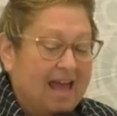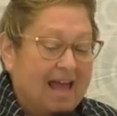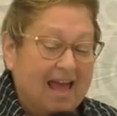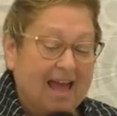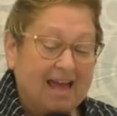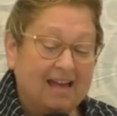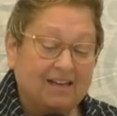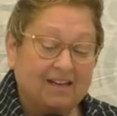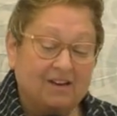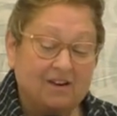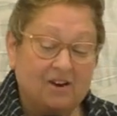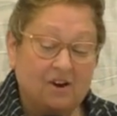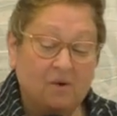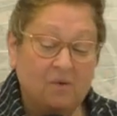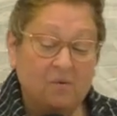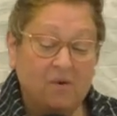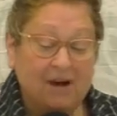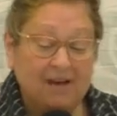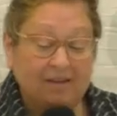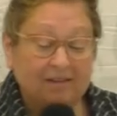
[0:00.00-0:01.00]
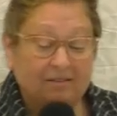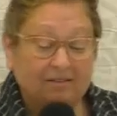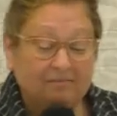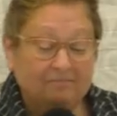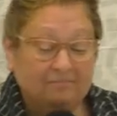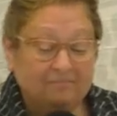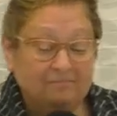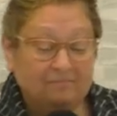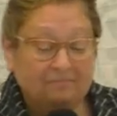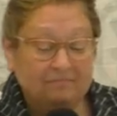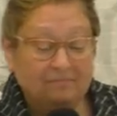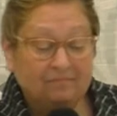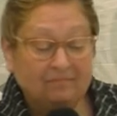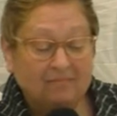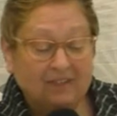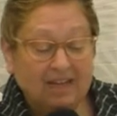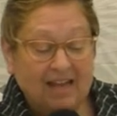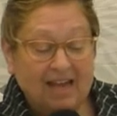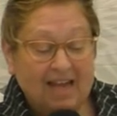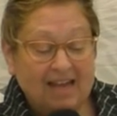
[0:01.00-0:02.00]
And you know what?
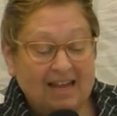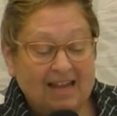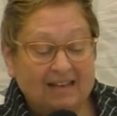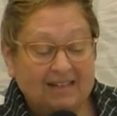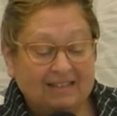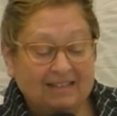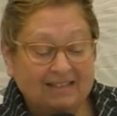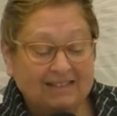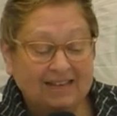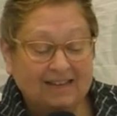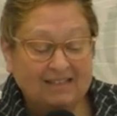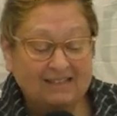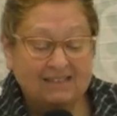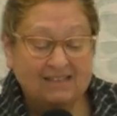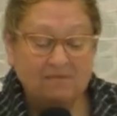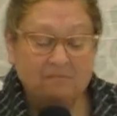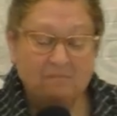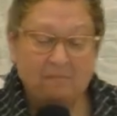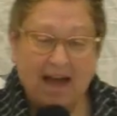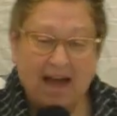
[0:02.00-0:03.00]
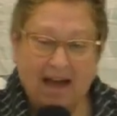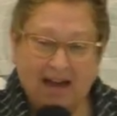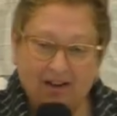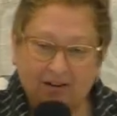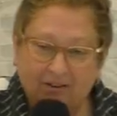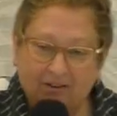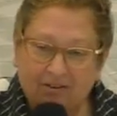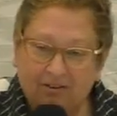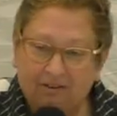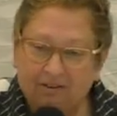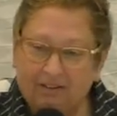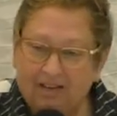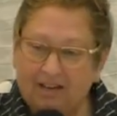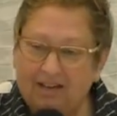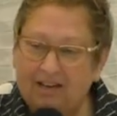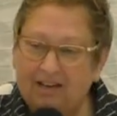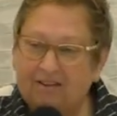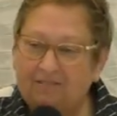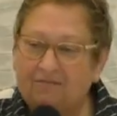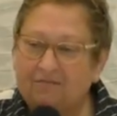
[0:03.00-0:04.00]
It doesn't matter
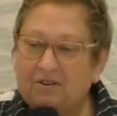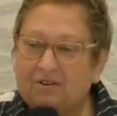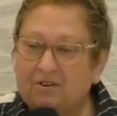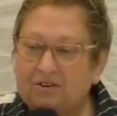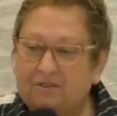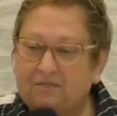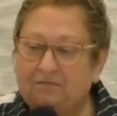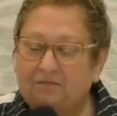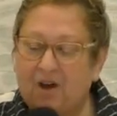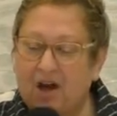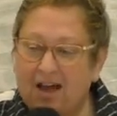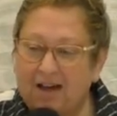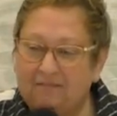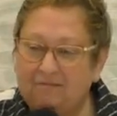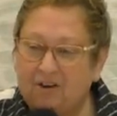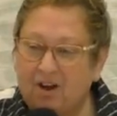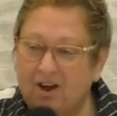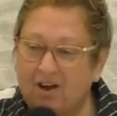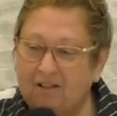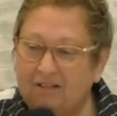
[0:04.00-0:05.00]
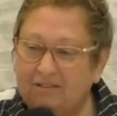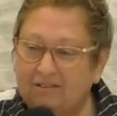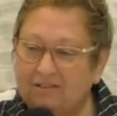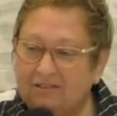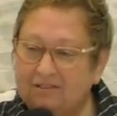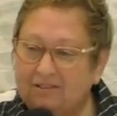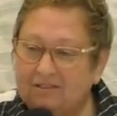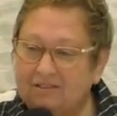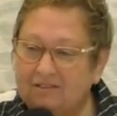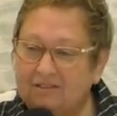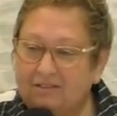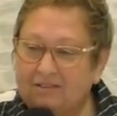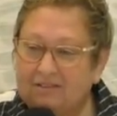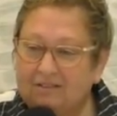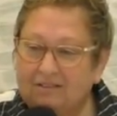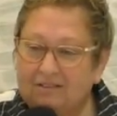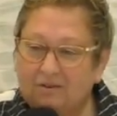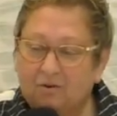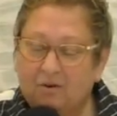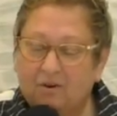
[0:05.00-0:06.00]
if there's $5
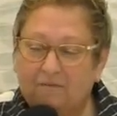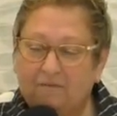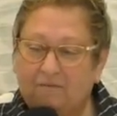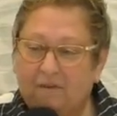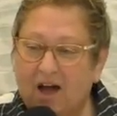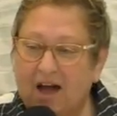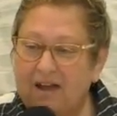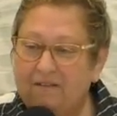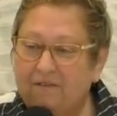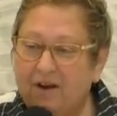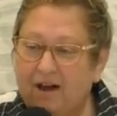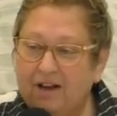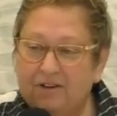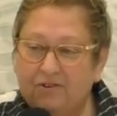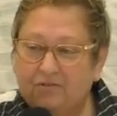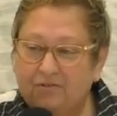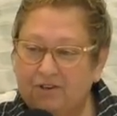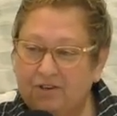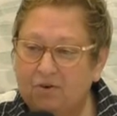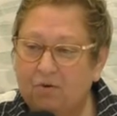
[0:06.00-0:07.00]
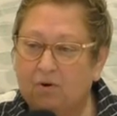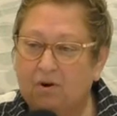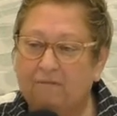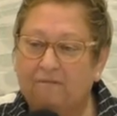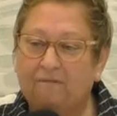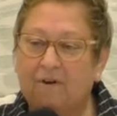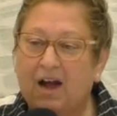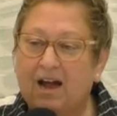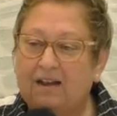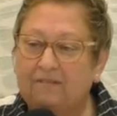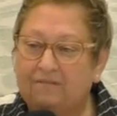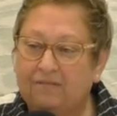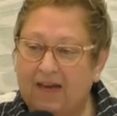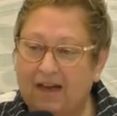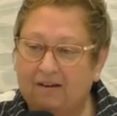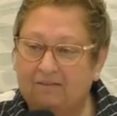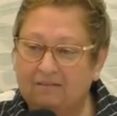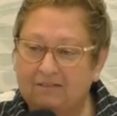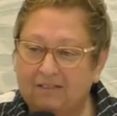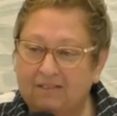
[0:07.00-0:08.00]
or 500 or
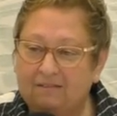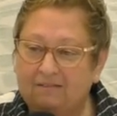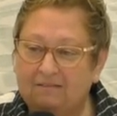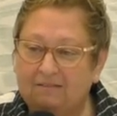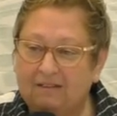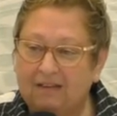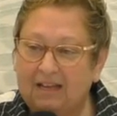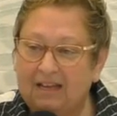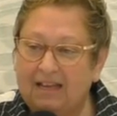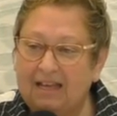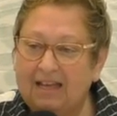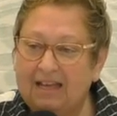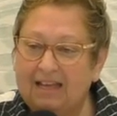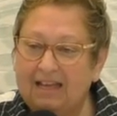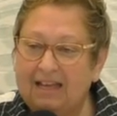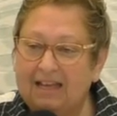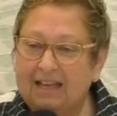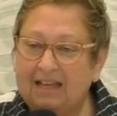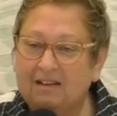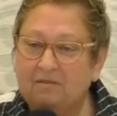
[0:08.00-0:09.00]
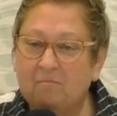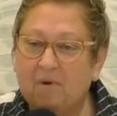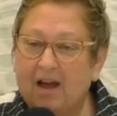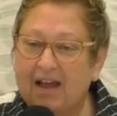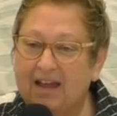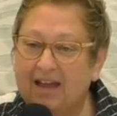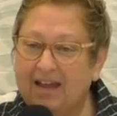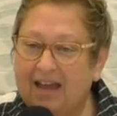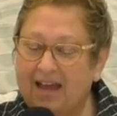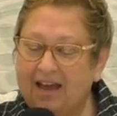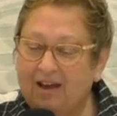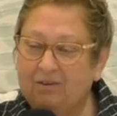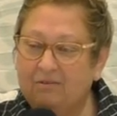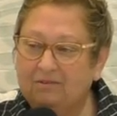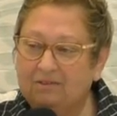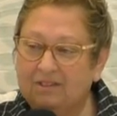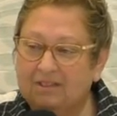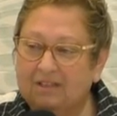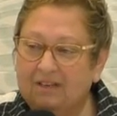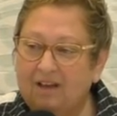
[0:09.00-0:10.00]
5,000 in my
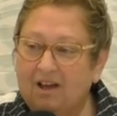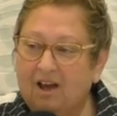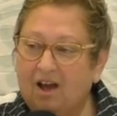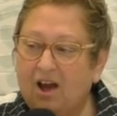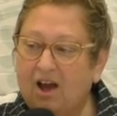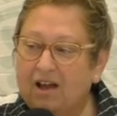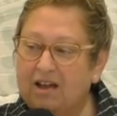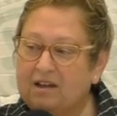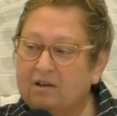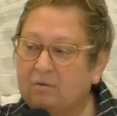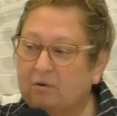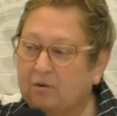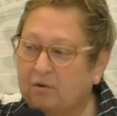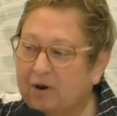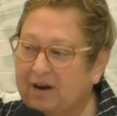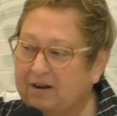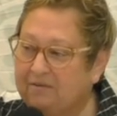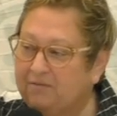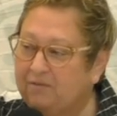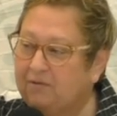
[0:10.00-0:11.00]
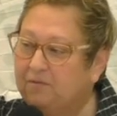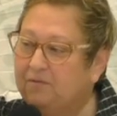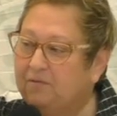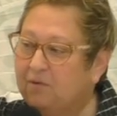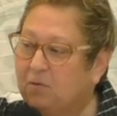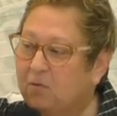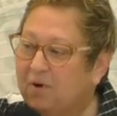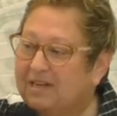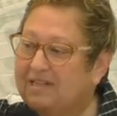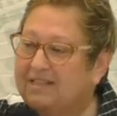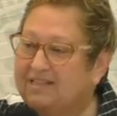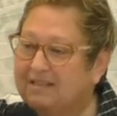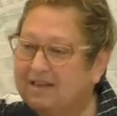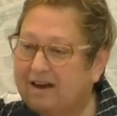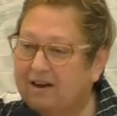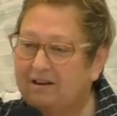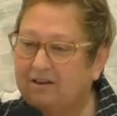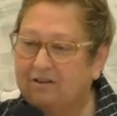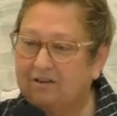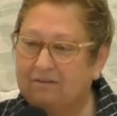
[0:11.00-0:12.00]
account. I am grateful for what's
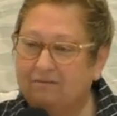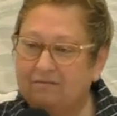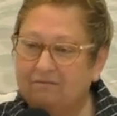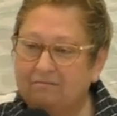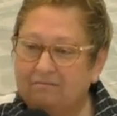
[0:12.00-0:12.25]
there.